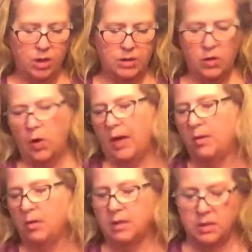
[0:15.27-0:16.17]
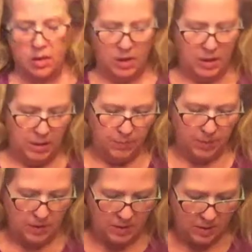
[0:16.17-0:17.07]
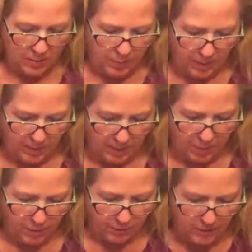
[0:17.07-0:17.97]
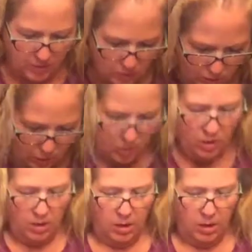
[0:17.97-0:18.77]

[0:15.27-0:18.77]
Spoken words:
So I don't necessarily need to be this in that perfect circle